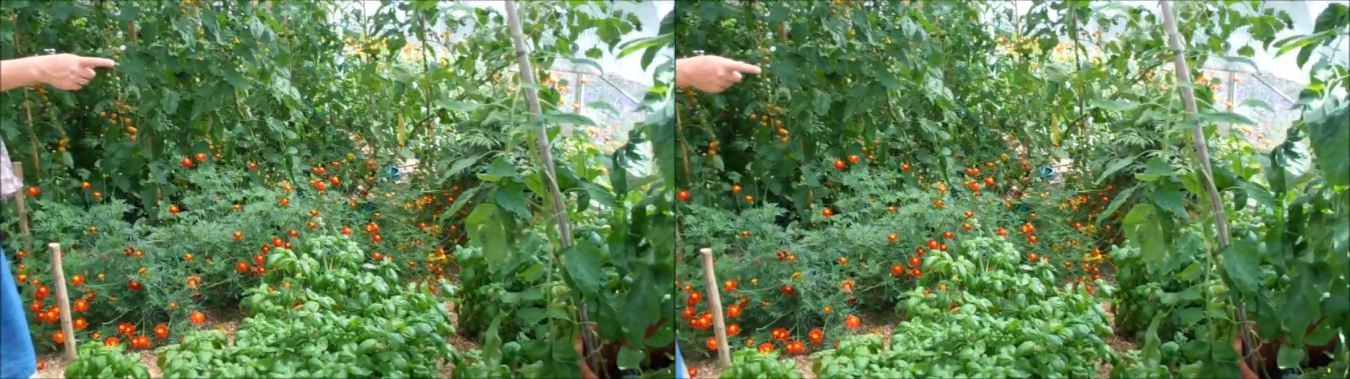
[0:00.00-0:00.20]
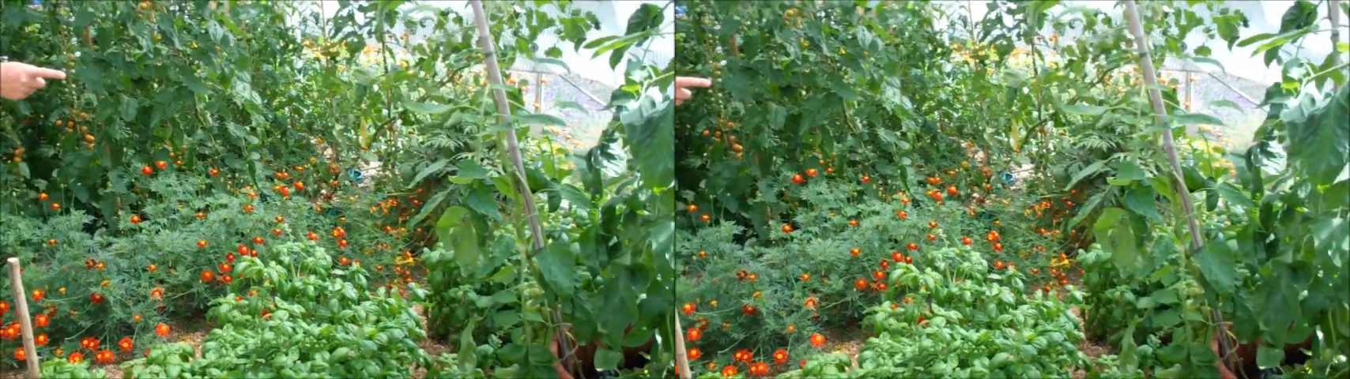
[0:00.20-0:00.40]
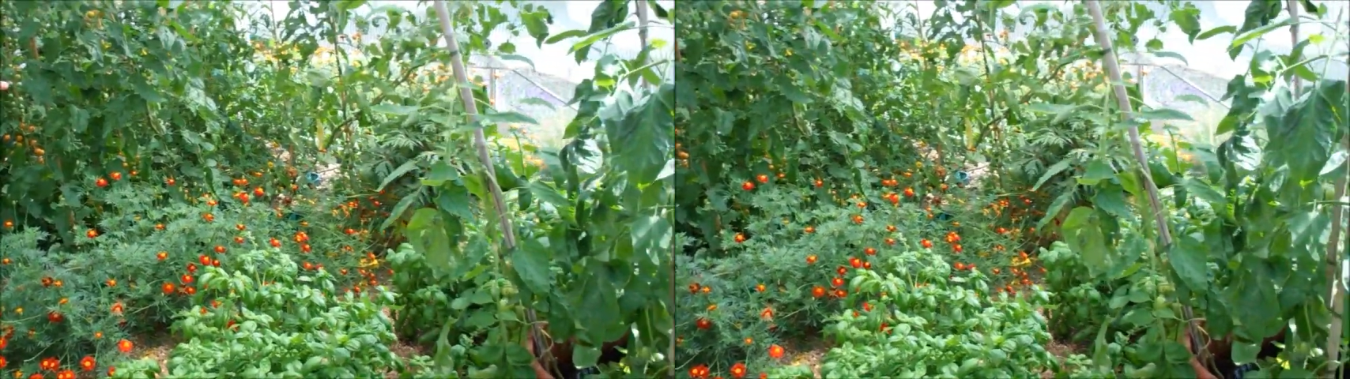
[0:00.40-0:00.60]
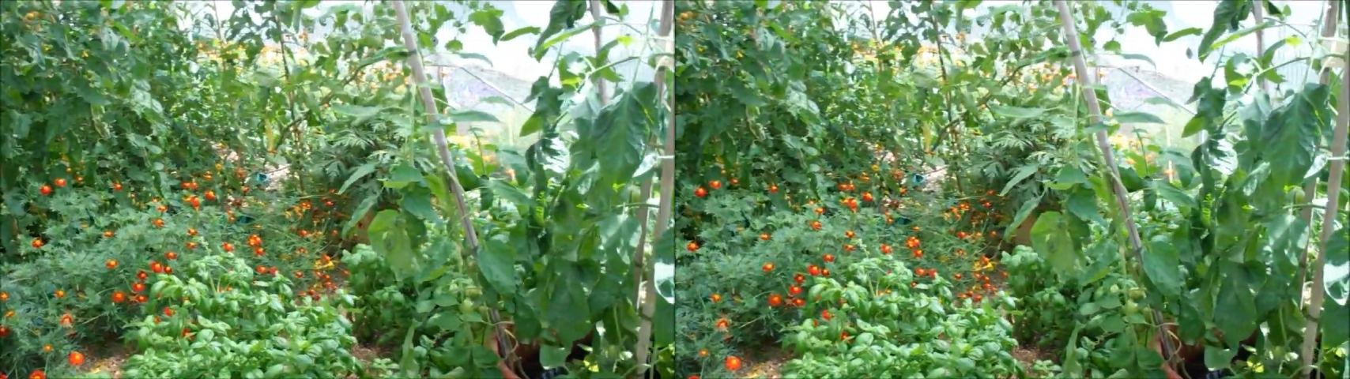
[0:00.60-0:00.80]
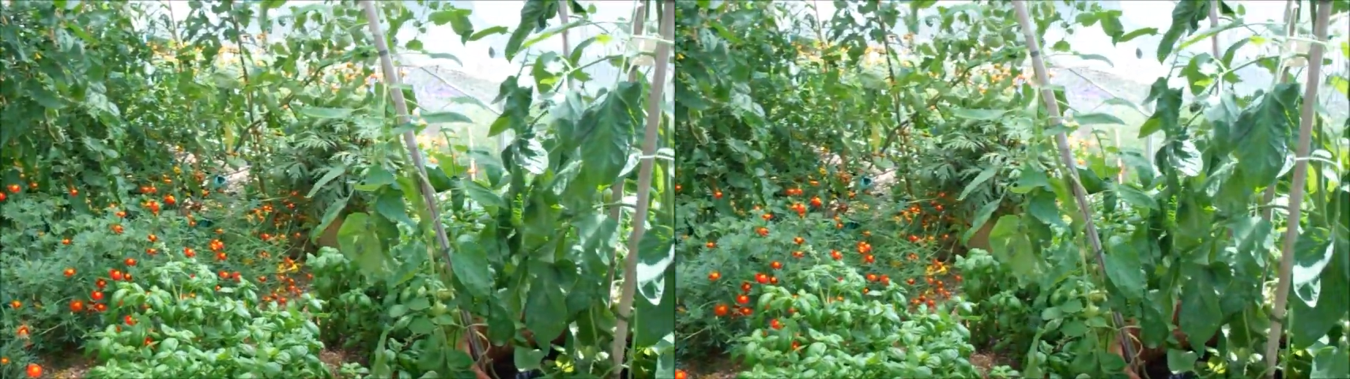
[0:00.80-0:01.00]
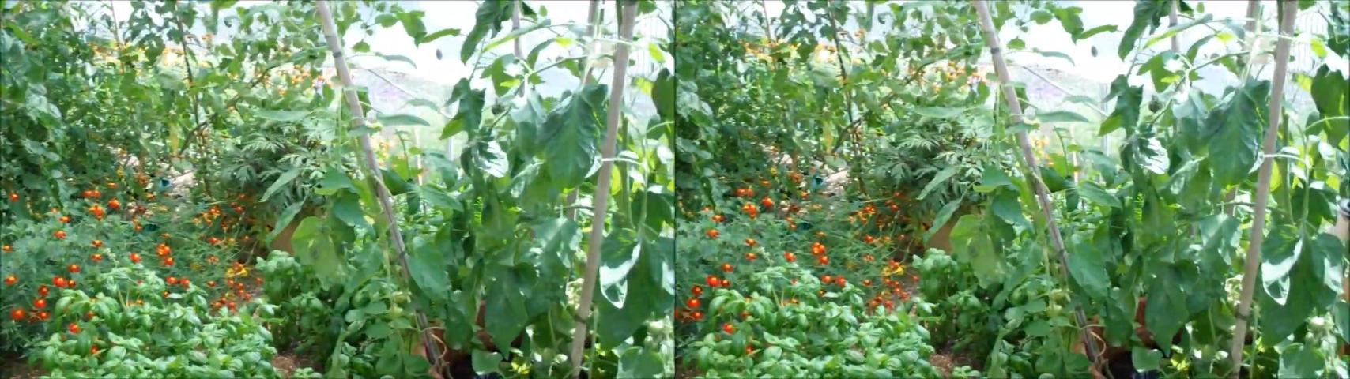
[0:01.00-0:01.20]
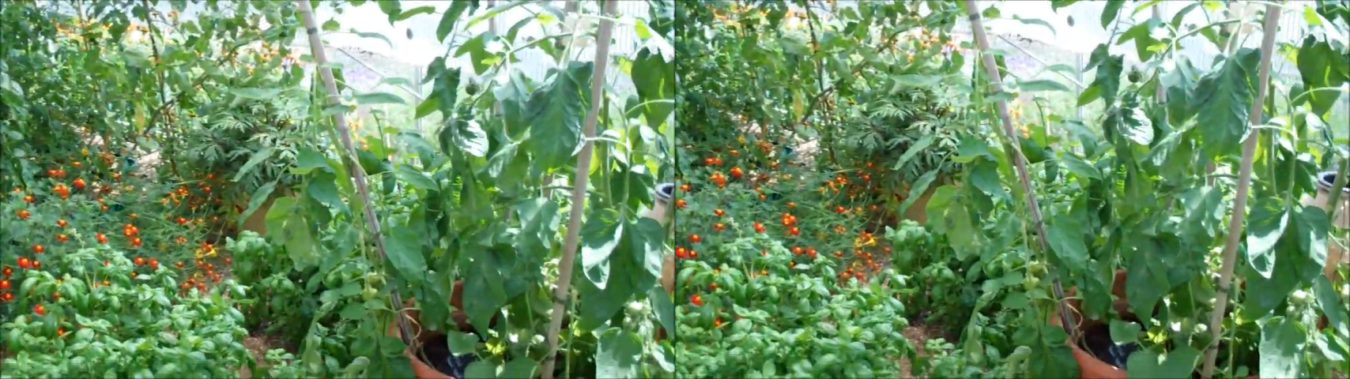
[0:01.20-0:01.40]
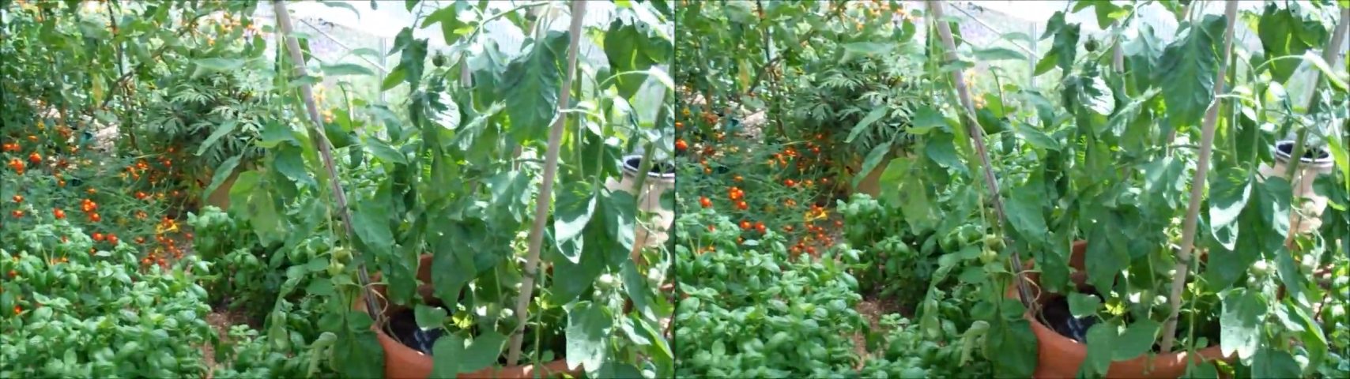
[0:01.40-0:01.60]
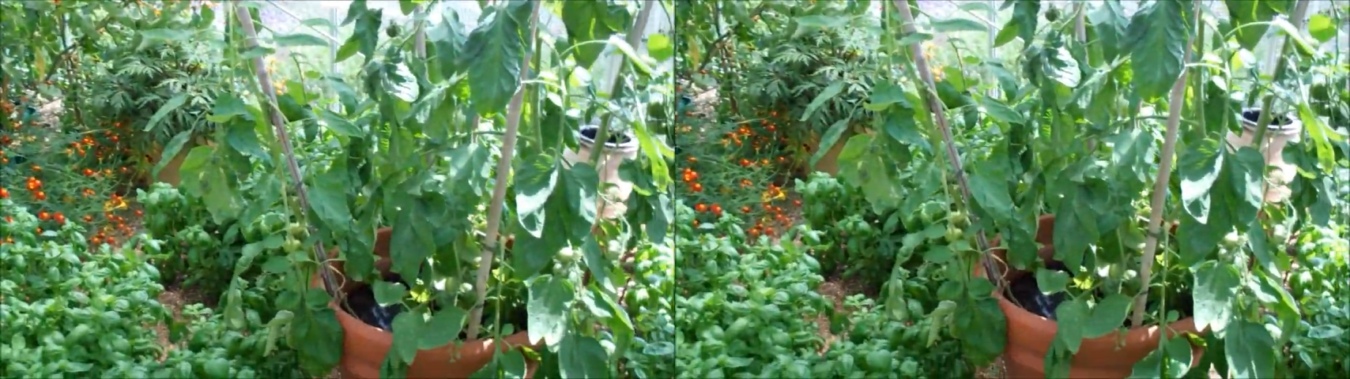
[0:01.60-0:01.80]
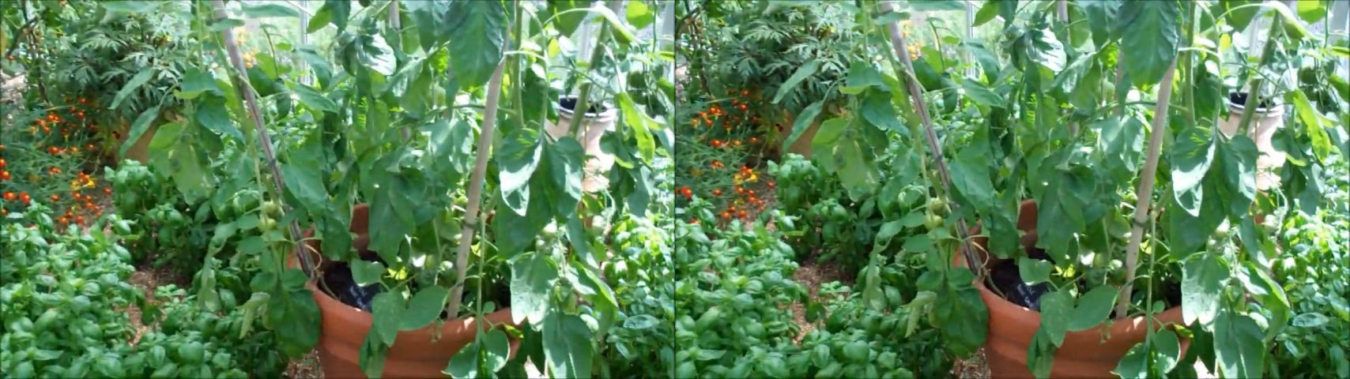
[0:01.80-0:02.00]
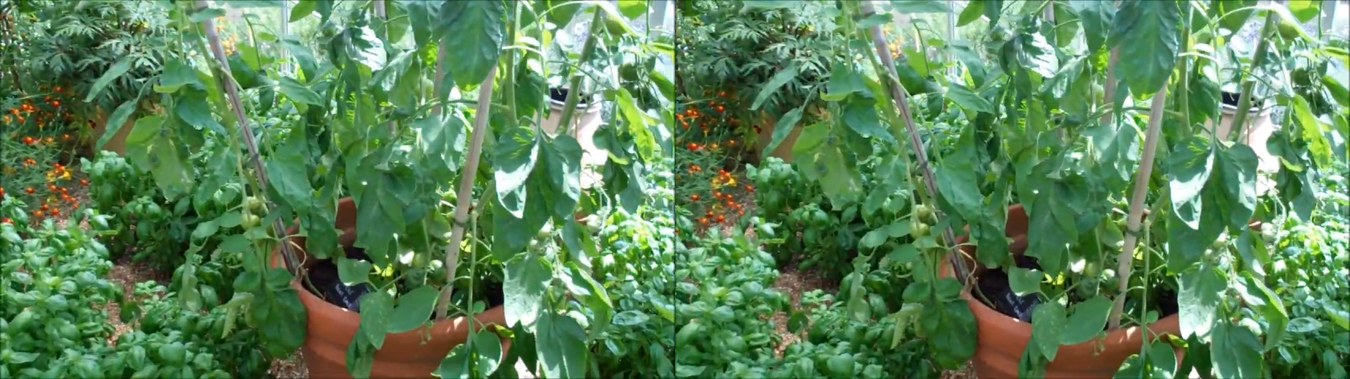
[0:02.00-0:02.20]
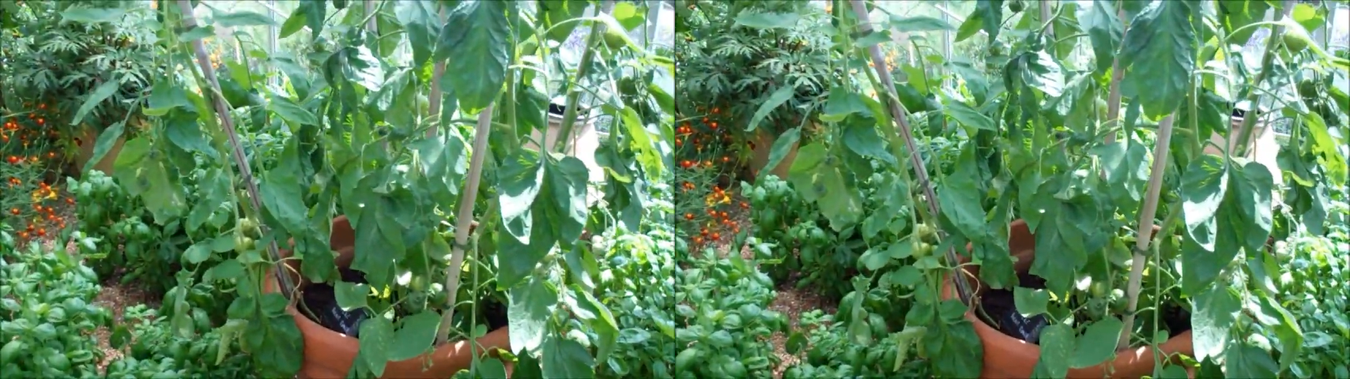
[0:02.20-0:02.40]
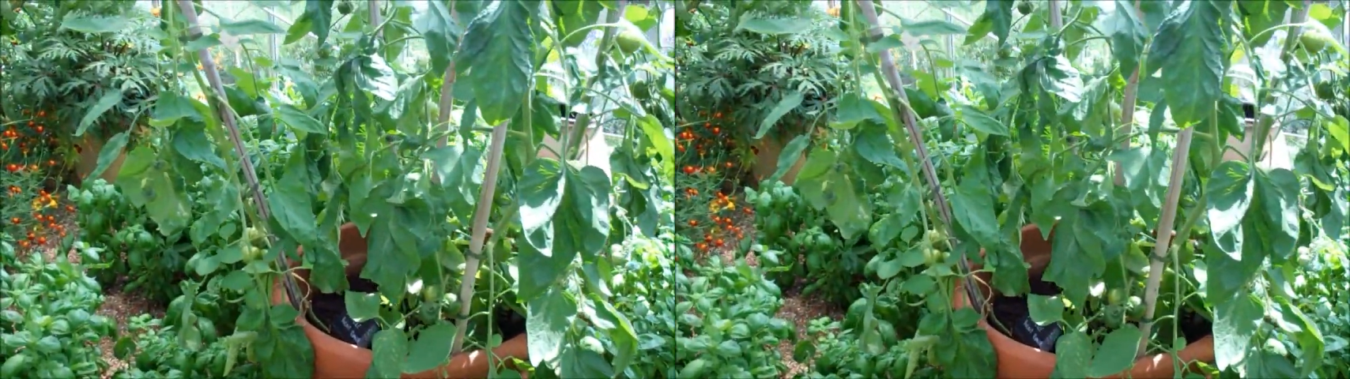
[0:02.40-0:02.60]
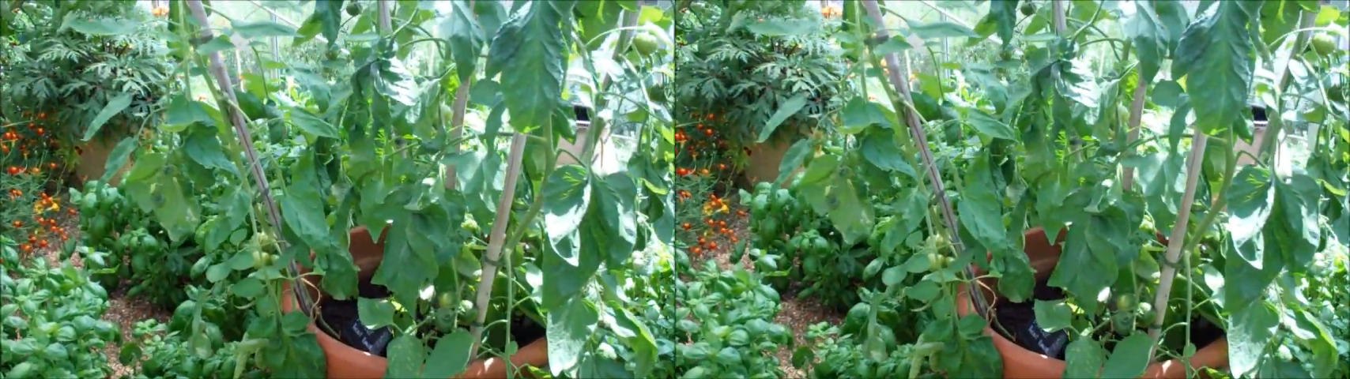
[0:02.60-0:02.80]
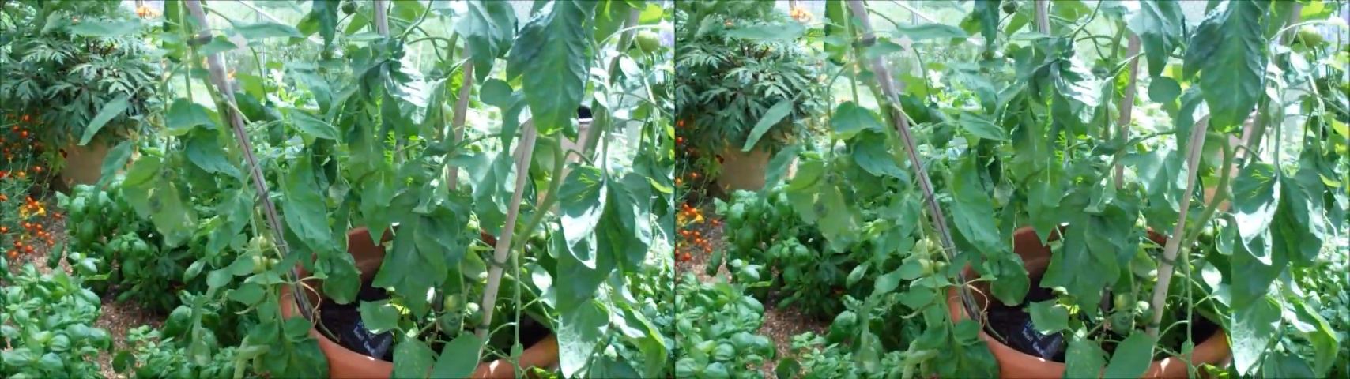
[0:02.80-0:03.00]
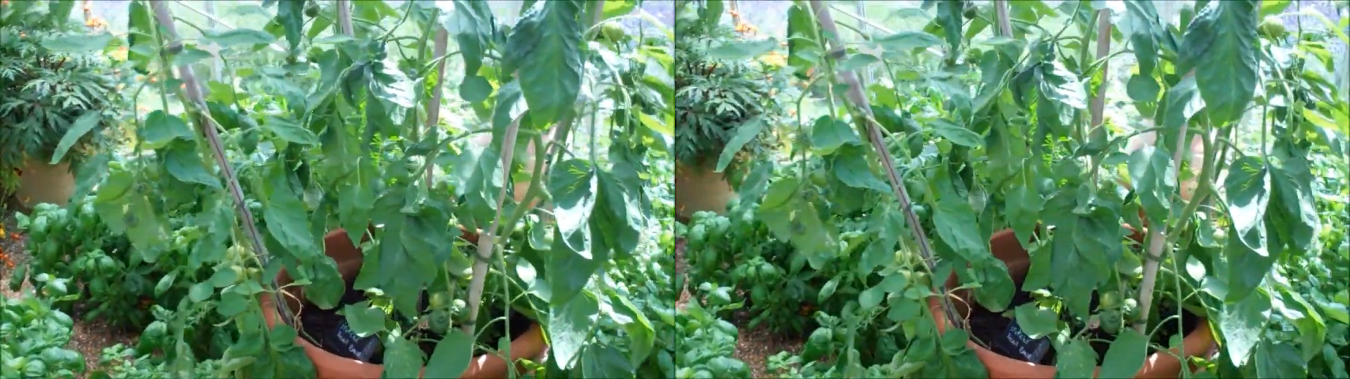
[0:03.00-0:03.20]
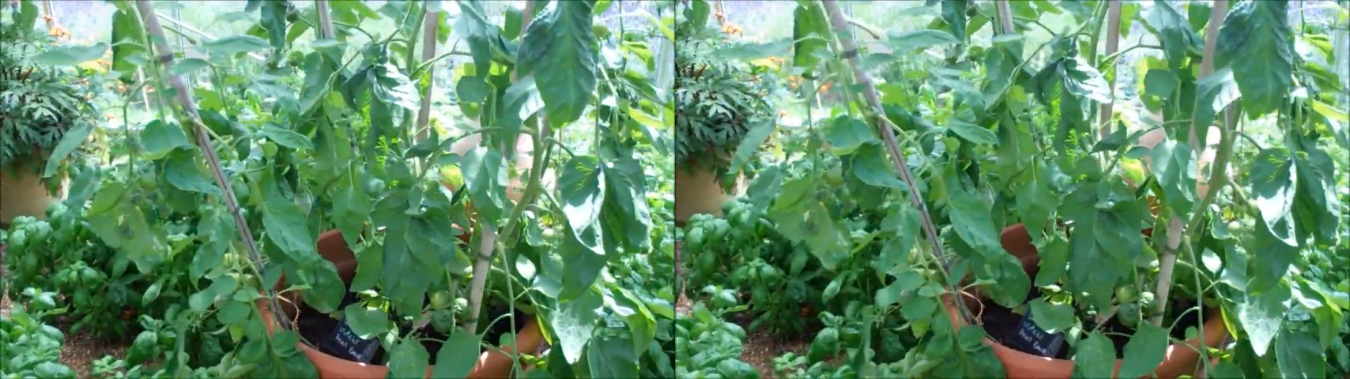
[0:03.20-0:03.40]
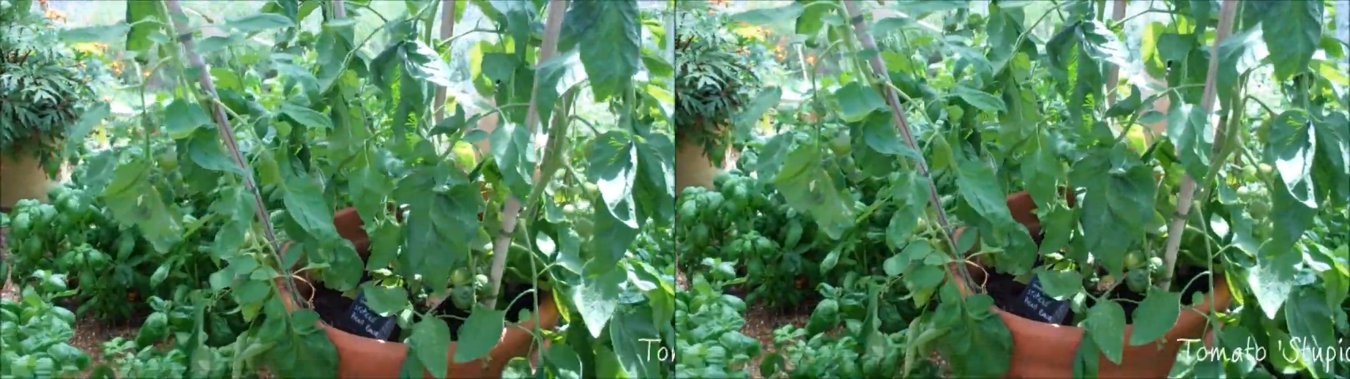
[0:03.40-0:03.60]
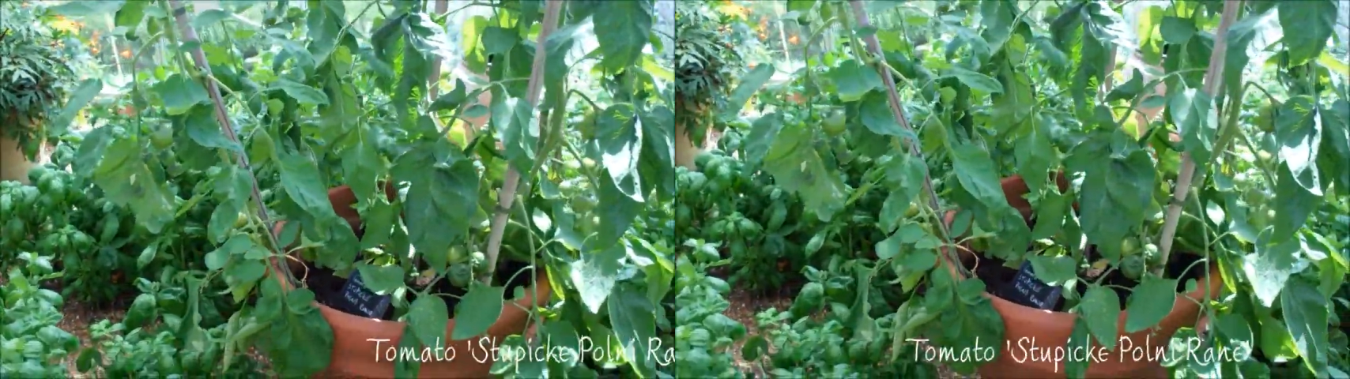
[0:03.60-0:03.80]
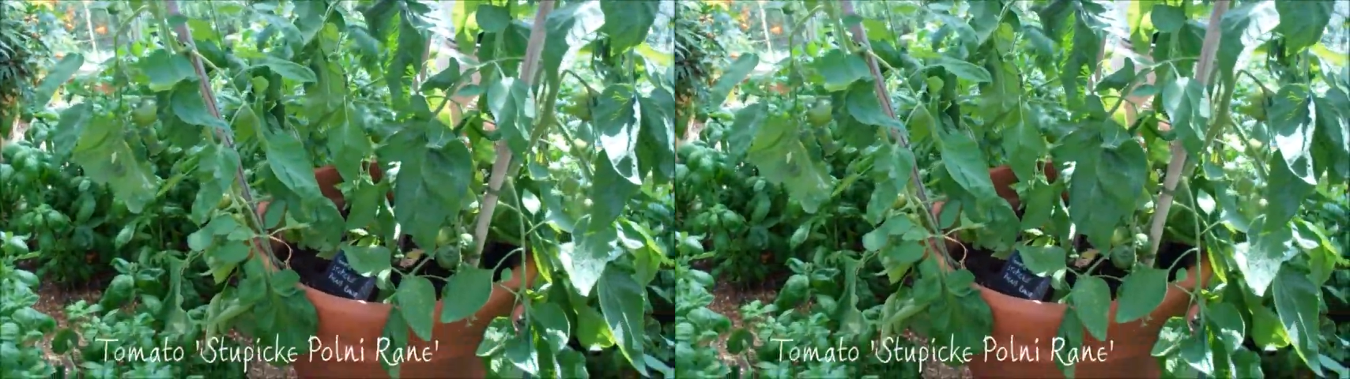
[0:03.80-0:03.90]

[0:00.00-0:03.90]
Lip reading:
(no speaker visible)